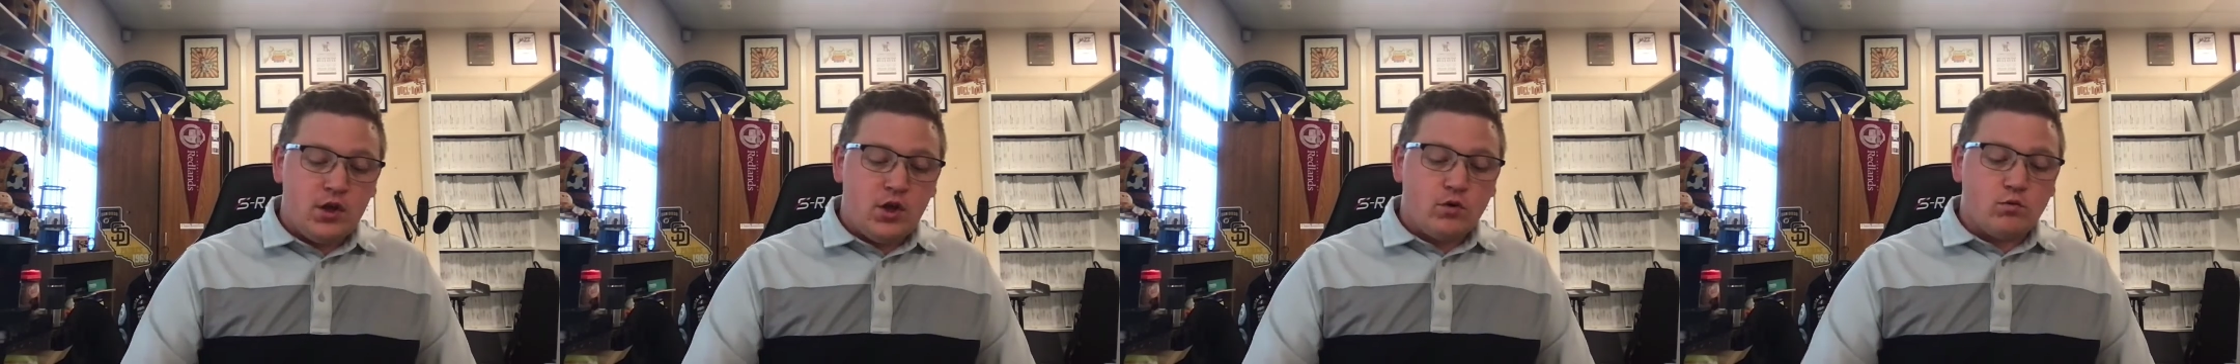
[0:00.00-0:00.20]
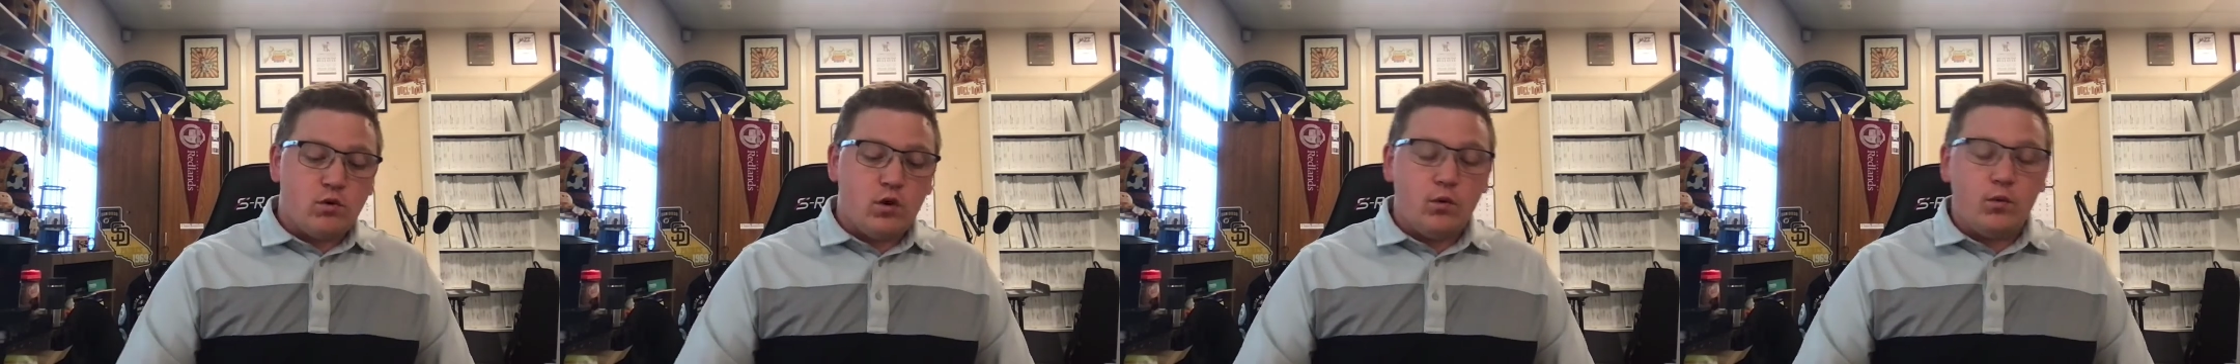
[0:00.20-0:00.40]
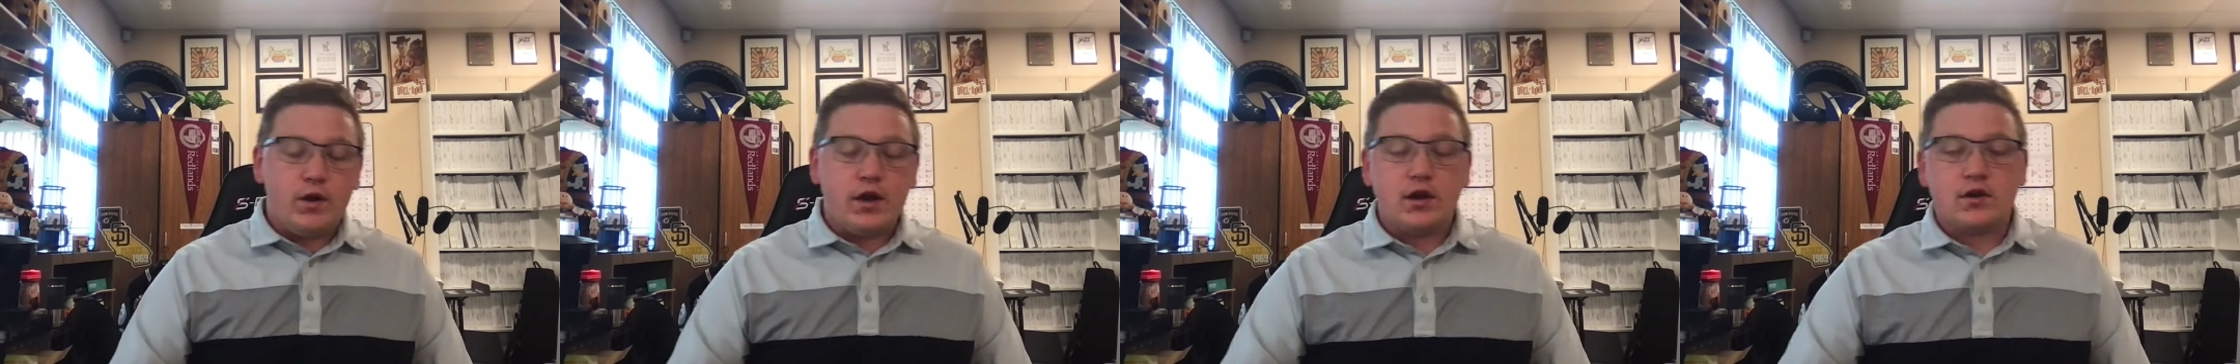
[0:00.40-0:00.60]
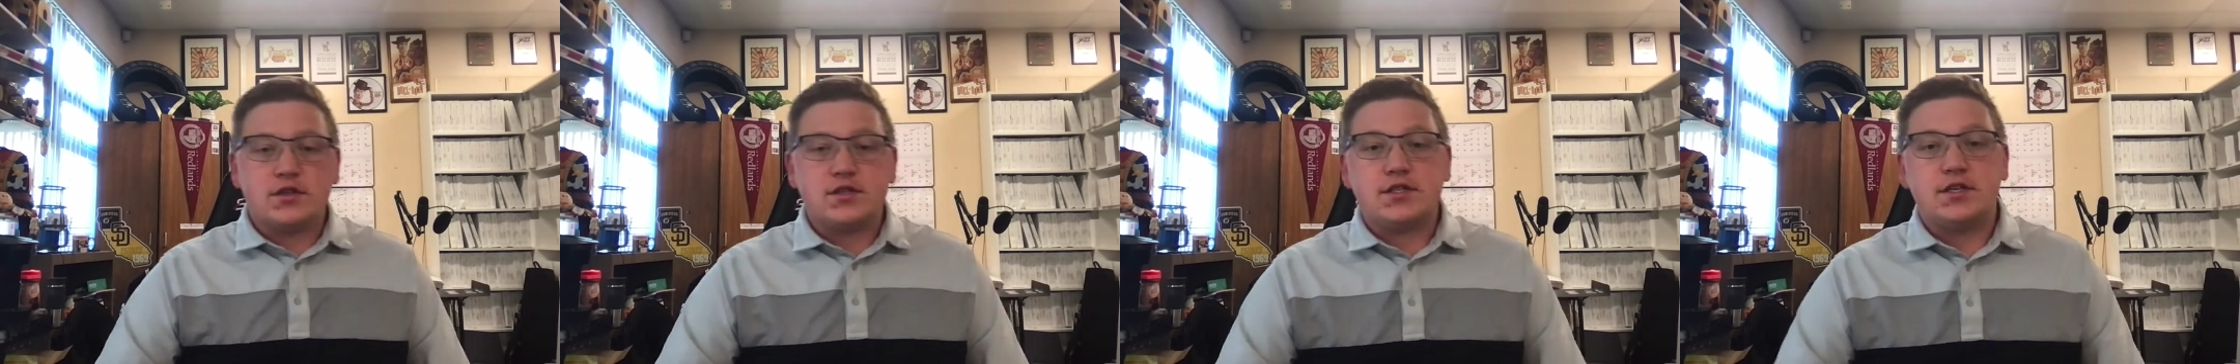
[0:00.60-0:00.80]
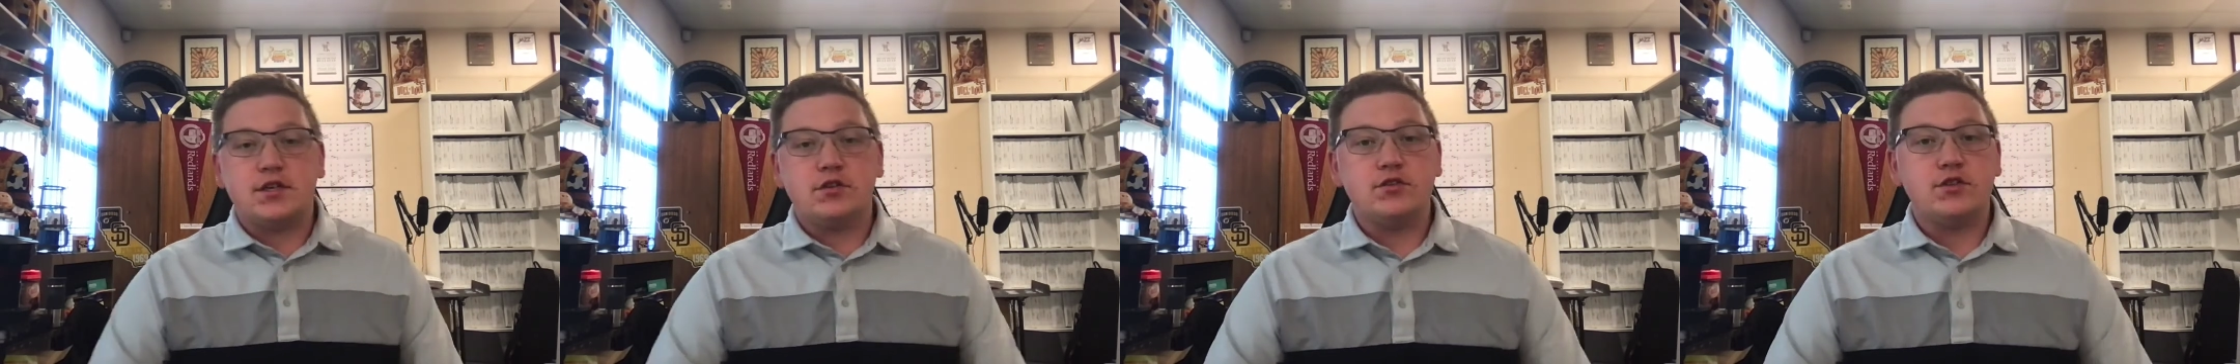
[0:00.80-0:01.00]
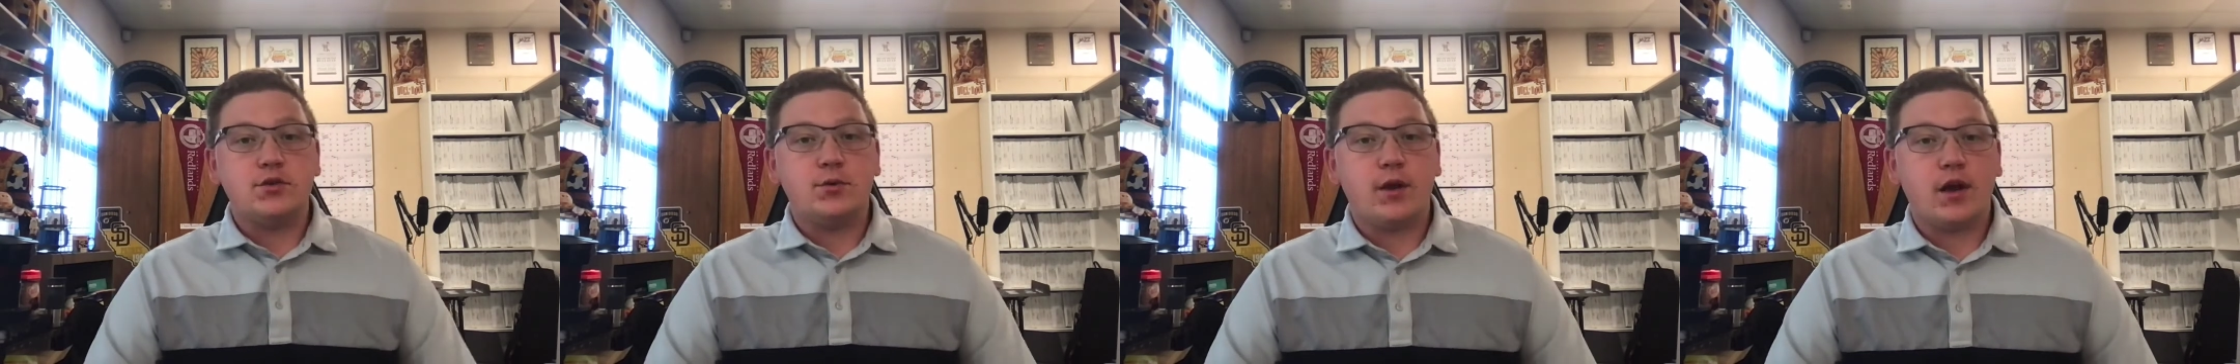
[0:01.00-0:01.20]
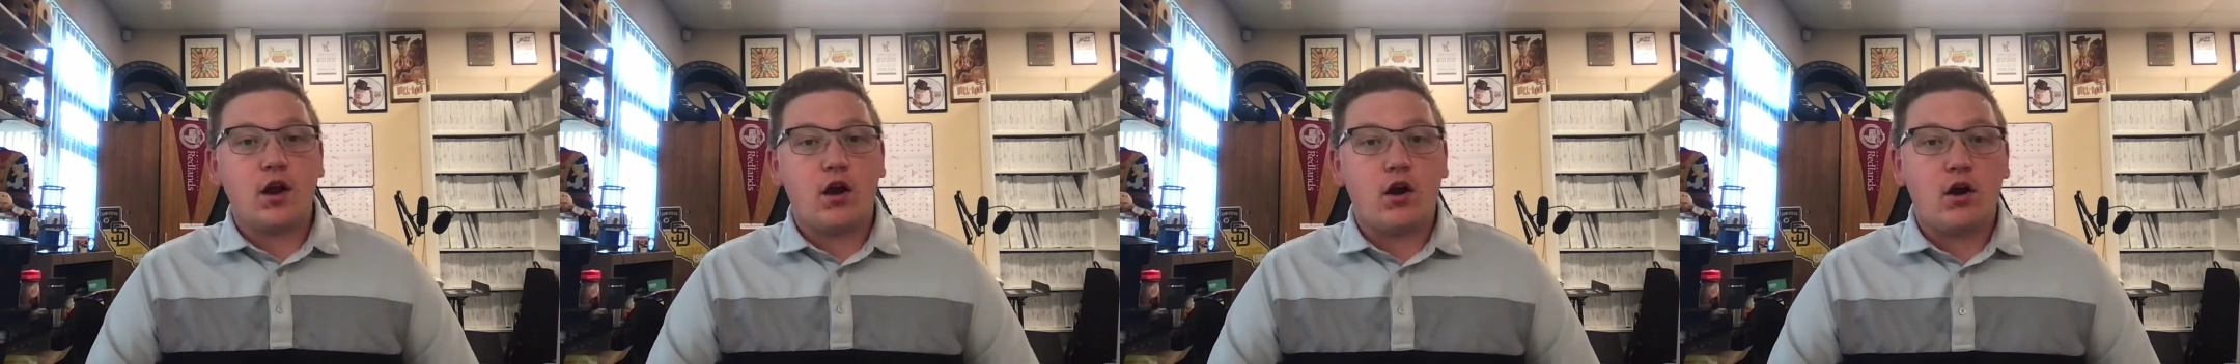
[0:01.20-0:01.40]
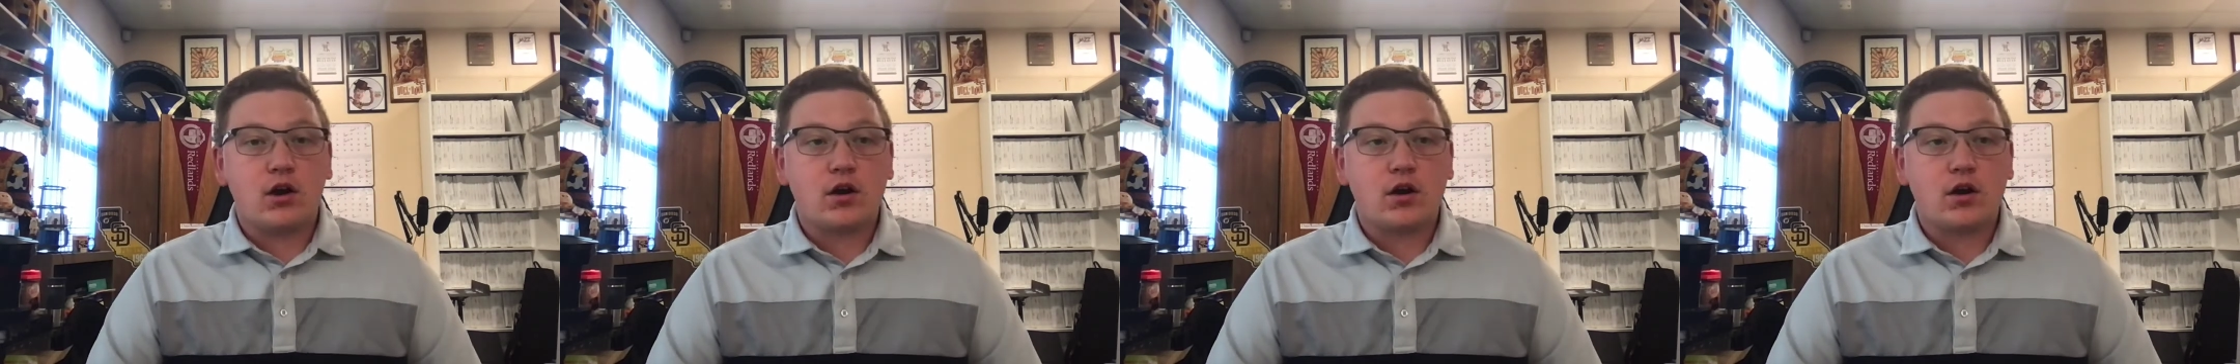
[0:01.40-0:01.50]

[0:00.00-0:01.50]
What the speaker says: Well, we are still doing our